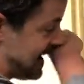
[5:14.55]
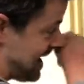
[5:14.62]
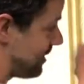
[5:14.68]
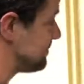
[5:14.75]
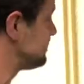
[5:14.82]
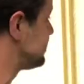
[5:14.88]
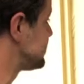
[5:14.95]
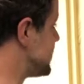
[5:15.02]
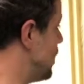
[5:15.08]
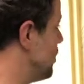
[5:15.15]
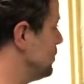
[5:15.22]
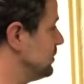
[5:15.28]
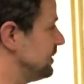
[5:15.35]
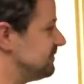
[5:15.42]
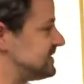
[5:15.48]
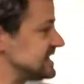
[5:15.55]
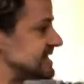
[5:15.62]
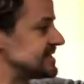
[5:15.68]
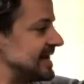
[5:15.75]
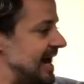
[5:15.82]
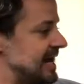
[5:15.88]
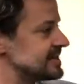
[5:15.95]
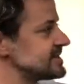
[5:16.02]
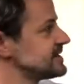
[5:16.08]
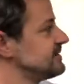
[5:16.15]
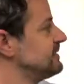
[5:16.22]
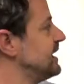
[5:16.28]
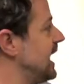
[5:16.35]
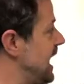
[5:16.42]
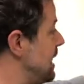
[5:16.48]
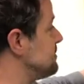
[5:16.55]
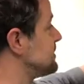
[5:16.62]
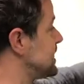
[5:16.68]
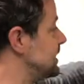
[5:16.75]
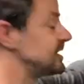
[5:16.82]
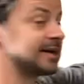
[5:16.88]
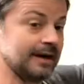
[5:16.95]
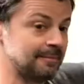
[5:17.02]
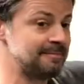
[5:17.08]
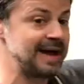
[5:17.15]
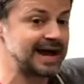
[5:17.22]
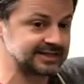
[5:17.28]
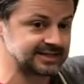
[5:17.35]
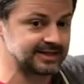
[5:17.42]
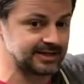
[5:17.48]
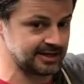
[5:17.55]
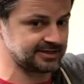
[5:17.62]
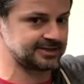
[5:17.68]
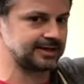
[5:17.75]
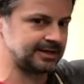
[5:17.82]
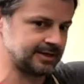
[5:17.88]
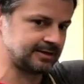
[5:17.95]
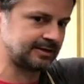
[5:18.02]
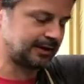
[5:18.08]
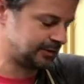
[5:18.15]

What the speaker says: Now, so if this is S, I'm gonna come back to this, getting